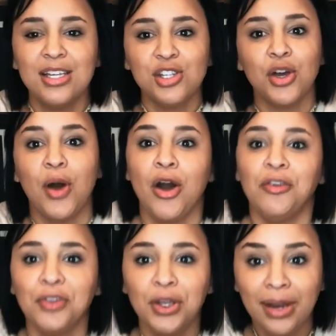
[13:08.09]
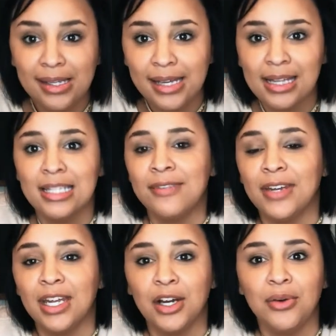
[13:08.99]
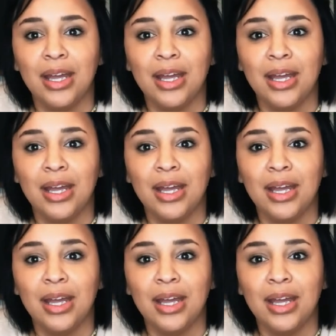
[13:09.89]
So hopefully you guys like this video.